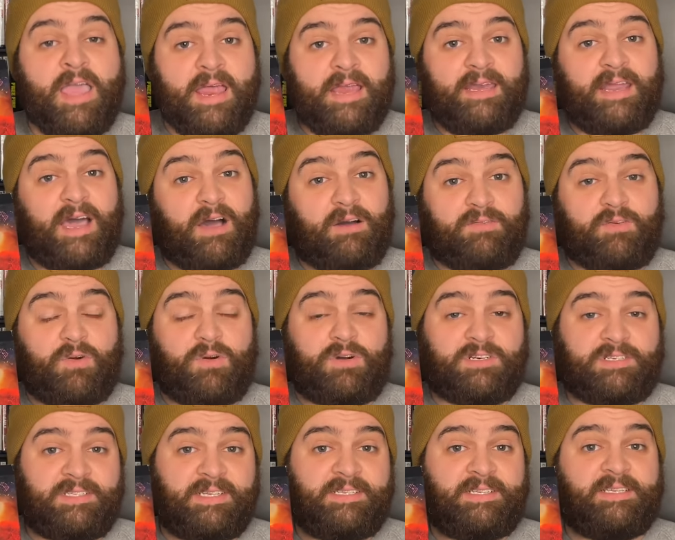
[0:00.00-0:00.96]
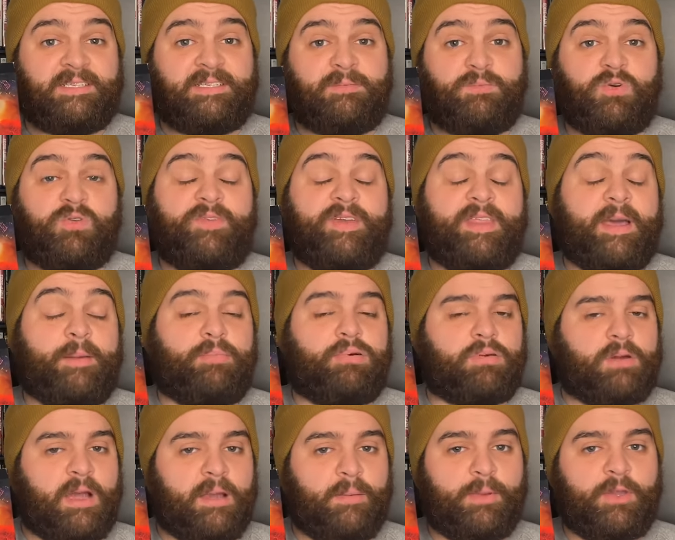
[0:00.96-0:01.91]
Now of course this is a movie that
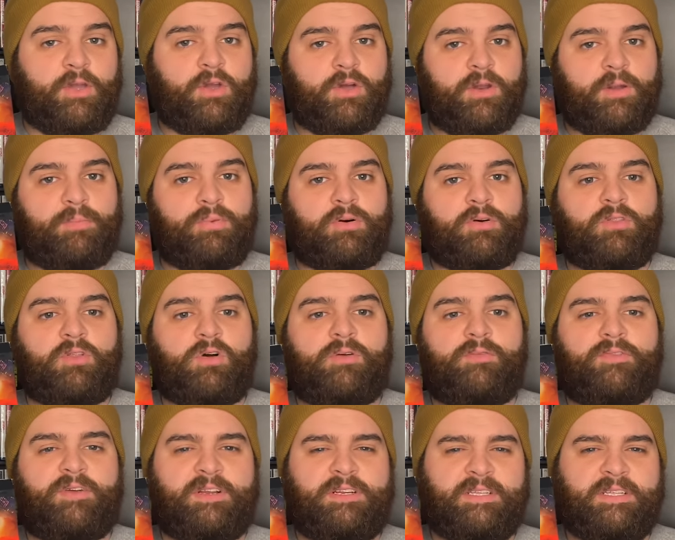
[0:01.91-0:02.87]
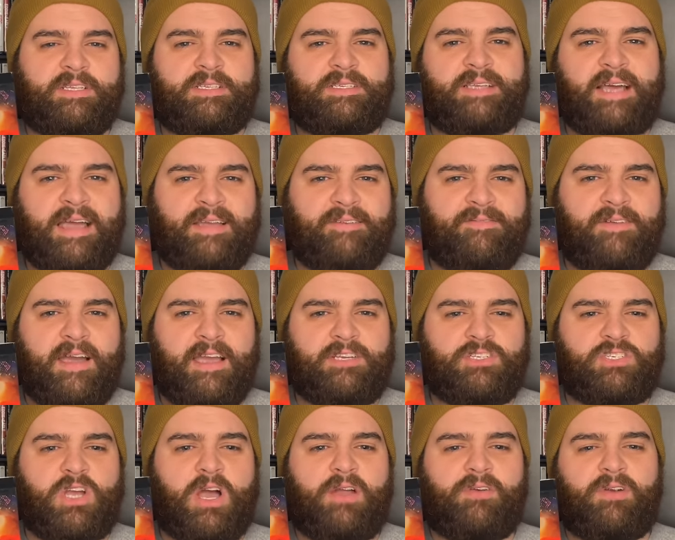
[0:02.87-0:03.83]
probably could have pulled over into the sci-fi
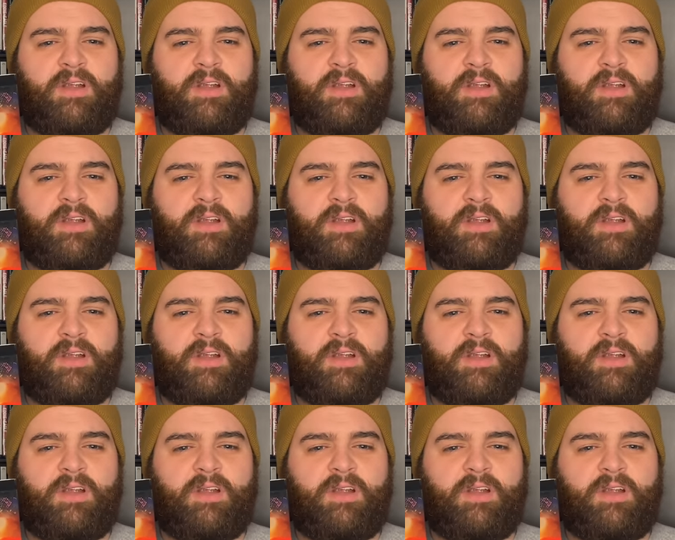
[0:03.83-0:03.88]
genre.